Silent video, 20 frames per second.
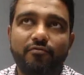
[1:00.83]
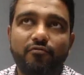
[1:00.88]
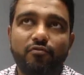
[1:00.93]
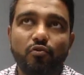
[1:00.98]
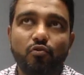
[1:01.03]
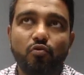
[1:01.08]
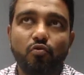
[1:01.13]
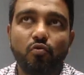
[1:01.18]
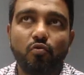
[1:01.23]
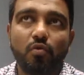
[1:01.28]

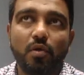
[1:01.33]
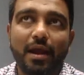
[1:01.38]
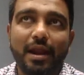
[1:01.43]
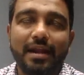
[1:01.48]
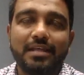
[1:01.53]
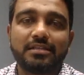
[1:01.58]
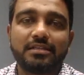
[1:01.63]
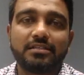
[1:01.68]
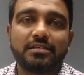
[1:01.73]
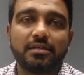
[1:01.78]
few
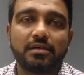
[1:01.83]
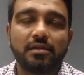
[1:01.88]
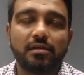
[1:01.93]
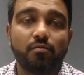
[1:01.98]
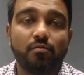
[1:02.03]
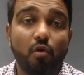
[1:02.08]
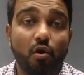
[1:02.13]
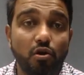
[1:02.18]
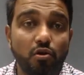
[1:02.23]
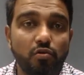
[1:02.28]
additional
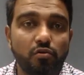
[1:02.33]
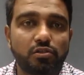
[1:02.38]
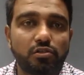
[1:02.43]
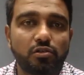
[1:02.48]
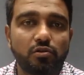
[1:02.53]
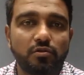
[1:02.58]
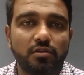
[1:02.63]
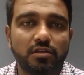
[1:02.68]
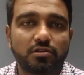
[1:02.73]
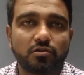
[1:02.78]
modules
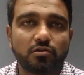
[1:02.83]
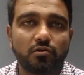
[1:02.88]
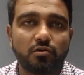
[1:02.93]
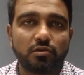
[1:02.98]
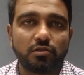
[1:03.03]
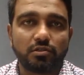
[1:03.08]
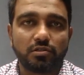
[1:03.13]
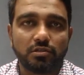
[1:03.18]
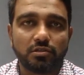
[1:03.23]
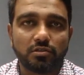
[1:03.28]
to this
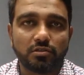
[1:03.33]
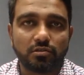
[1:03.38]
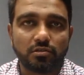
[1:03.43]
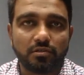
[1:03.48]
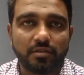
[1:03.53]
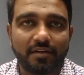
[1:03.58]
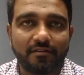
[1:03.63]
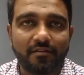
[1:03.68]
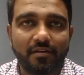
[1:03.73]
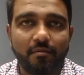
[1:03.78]
course so
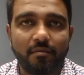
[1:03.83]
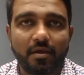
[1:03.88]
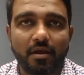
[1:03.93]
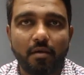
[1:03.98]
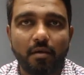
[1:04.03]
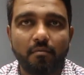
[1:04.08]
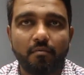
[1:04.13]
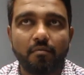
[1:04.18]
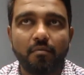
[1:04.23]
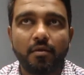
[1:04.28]
that will
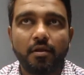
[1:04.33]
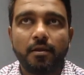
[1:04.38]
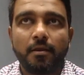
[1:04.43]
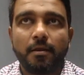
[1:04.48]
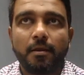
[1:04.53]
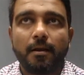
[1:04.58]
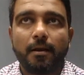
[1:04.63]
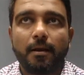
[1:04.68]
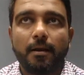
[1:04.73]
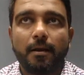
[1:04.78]
become
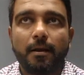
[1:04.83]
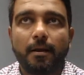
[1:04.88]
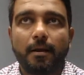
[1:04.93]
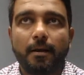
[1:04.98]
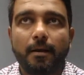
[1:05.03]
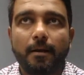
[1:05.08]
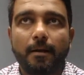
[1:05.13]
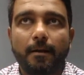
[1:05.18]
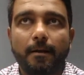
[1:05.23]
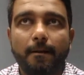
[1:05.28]

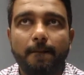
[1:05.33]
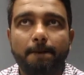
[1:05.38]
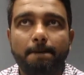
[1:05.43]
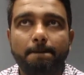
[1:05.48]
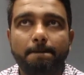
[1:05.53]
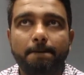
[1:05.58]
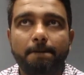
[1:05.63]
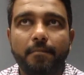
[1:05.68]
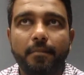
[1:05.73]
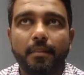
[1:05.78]
uh,
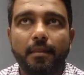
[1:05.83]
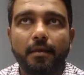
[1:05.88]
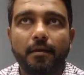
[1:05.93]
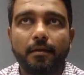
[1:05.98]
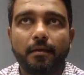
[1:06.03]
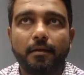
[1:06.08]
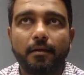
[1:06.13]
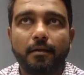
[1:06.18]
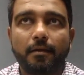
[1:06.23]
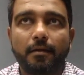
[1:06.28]

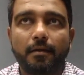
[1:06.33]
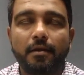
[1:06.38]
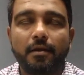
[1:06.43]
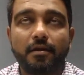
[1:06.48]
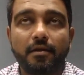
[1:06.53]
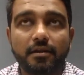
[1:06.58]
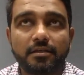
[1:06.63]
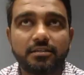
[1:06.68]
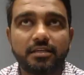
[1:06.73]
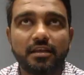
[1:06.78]
uh
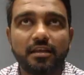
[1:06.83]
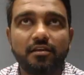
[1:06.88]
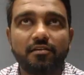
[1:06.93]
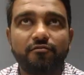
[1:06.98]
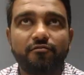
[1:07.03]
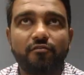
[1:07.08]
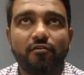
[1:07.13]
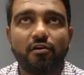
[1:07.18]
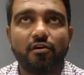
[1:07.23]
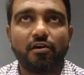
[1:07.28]
interesting
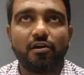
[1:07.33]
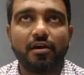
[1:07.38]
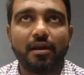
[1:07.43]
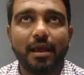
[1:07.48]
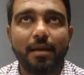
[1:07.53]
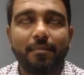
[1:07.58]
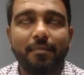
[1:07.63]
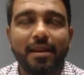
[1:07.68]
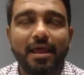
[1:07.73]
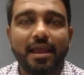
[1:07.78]
for
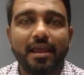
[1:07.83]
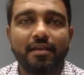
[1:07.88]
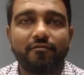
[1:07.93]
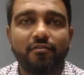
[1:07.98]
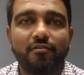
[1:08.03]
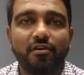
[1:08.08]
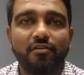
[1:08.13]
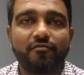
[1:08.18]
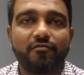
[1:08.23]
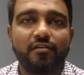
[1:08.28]
applying
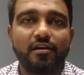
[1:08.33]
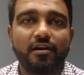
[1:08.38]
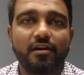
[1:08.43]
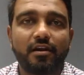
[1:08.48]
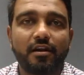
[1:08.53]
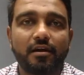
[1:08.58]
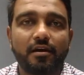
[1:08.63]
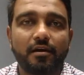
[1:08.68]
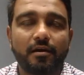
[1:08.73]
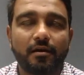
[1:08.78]
for different
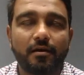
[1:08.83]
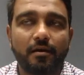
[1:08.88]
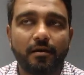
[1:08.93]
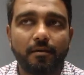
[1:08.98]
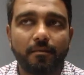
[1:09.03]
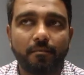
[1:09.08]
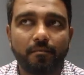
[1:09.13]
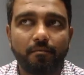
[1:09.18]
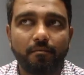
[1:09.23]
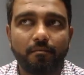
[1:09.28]
uh,
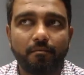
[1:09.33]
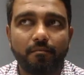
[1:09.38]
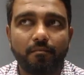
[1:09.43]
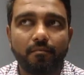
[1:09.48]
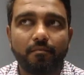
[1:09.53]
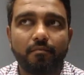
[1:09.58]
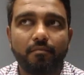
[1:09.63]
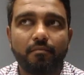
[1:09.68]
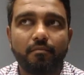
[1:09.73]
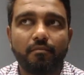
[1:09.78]

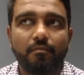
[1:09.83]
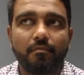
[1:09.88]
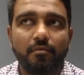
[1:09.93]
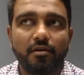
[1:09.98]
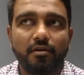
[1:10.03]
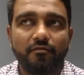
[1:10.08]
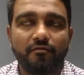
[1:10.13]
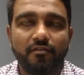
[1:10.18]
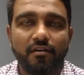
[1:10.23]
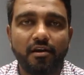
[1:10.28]

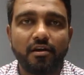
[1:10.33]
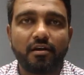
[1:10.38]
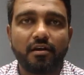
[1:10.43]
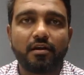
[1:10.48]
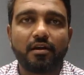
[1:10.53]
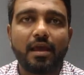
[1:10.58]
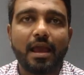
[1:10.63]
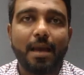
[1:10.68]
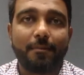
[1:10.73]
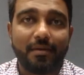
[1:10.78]
different
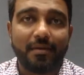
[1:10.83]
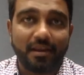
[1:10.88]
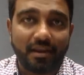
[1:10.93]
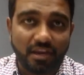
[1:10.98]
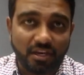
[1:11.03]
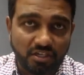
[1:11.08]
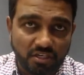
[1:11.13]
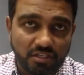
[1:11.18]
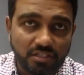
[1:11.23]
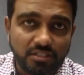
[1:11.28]

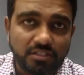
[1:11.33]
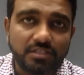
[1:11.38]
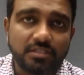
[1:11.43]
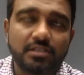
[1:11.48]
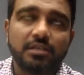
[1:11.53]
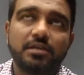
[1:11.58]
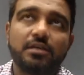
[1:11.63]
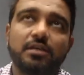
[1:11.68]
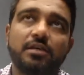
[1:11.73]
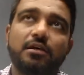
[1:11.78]
applications
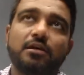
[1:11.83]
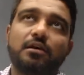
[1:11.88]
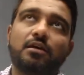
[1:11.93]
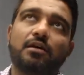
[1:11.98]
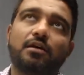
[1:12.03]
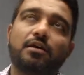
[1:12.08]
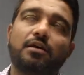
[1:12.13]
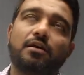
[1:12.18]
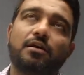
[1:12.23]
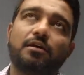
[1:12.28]

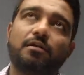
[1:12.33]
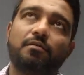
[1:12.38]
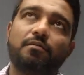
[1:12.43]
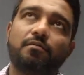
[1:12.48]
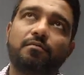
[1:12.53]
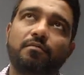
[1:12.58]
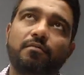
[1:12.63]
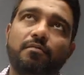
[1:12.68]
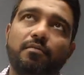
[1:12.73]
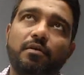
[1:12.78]
uh,
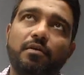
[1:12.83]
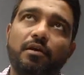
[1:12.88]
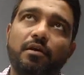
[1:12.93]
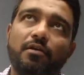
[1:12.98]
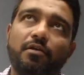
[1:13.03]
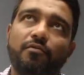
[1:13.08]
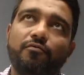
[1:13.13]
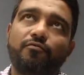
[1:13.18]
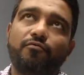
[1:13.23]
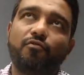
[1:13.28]

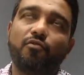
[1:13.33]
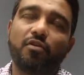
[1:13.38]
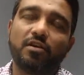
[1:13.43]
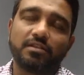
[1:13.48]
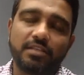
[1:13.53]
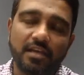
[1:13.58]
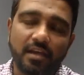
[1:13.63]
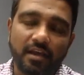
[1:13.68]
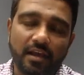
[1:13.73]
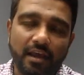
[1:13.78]

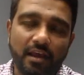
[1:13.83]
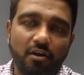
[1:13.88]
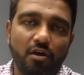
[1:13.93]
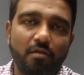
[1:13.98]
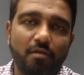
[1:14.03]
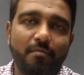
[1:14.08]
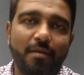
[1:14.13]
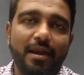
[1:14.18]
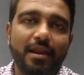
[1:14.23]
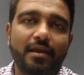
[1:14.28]
focusing again
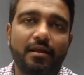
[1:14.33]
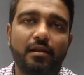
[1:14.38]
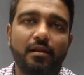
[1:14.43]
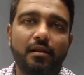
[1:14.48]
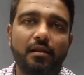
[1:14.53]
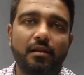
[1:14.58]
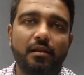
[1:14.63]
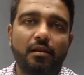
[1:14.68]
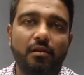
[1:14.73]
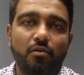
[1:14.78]
on
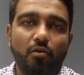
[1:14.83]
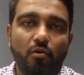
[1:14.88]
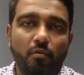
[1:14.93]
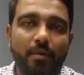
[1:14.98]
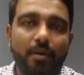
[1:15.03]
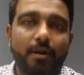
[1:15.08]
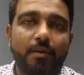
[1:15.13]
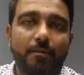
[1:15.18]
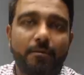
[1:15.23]
medical domain